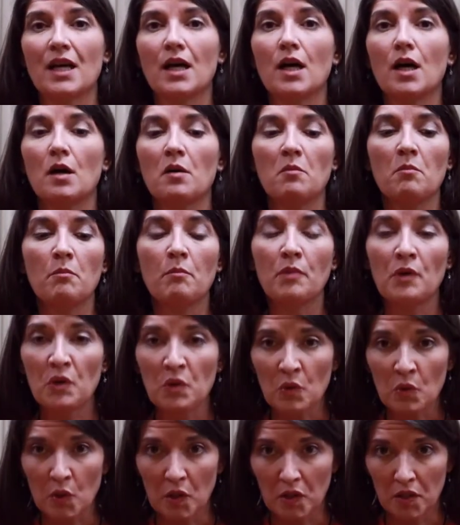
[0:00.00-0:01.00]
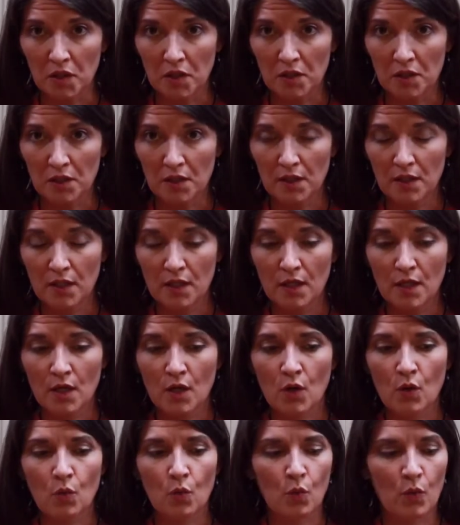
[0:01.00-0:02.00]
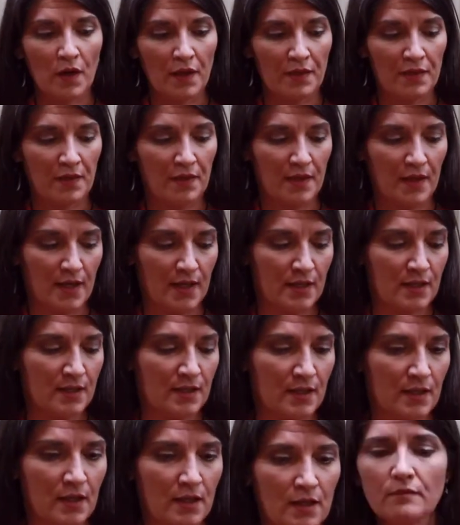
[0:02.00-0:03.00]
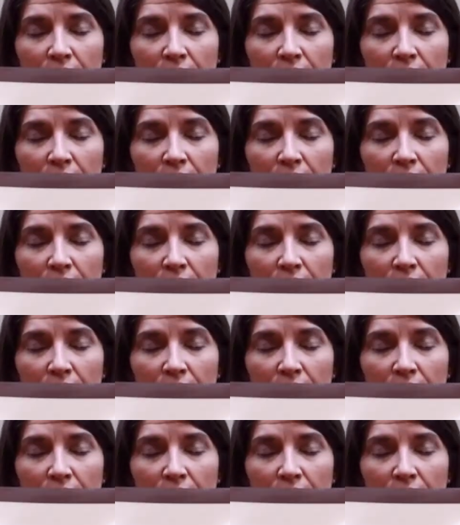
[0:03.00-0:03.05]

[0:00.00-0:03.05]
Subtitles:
a bowl with this.